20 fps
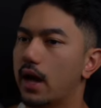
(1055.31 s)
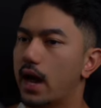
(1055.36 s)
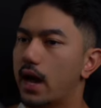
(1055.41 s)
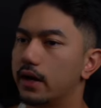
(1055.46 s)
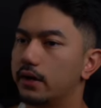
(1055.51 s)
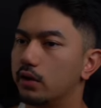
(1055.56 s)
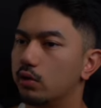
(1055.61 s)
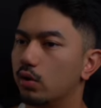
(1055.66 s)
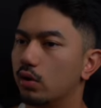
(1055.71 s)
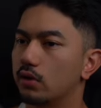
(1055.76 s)

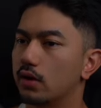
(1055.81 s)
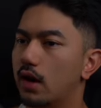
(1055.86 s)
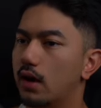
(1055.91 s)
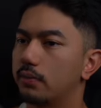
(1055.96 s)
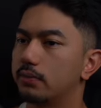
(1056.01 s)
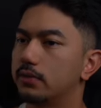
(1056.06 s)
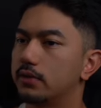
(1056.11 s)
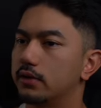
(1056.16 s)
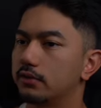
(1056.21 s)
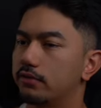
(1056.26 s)
add it all
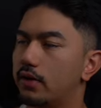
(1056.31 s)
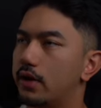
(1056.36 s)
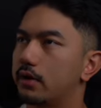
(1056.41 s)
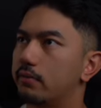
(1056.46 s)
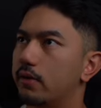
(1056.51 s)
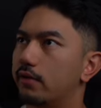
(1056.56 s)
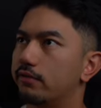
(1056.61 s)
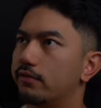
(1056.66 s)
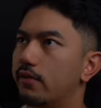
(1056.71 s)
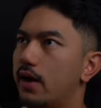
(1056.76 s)
up, divide it
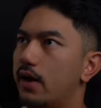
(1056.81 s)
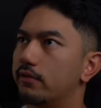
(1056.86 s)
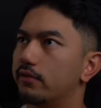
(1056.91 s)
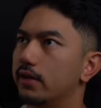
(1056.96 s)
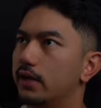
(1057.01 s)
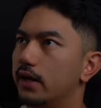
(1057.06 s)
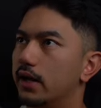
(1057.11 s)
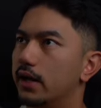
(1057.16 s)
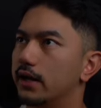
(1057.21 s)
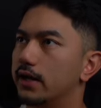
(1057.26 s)
by five,
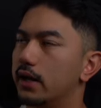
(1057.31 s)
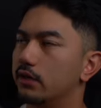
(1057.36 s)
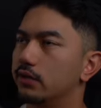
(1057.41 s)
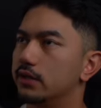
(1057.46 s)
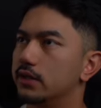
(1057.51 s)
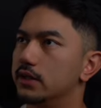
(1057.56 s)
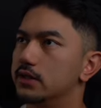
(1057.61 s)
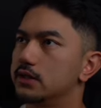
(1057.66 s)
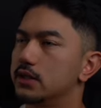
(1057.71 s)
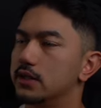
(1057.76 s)
and now
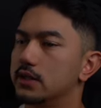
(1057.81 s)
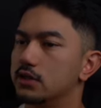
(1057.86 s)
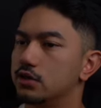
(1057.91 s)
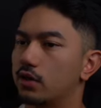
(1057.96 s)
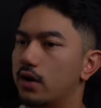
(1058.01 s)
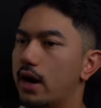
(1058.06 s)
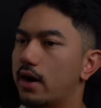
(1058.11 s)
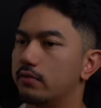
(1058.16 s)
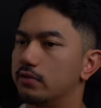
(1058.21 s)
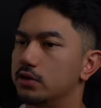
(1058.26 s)
this is
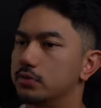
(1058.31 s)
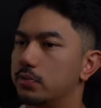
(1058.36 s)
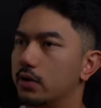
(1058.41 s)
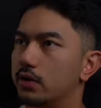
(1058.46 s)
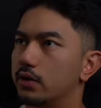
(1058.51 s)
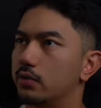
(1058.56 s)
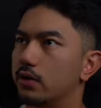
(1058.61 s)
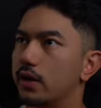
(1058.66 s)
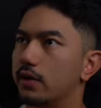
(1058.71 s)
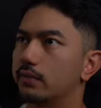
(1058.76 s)
your average
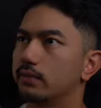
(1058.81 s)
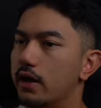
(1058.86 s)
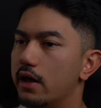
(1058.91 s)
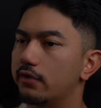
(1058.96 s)
body weight.